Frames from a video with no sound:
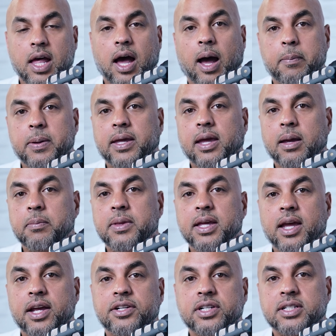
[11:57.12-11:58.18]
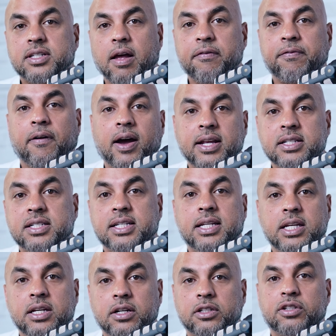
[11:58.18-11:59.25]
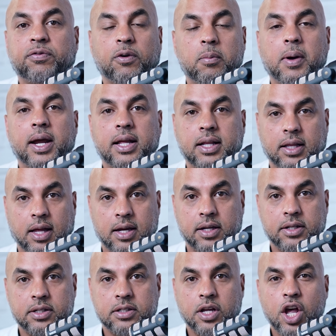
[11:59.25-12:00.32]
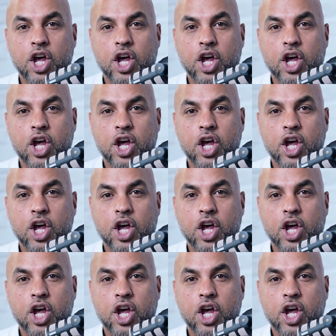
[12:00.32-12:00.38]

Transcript: I became the agent that finds deals for my clients.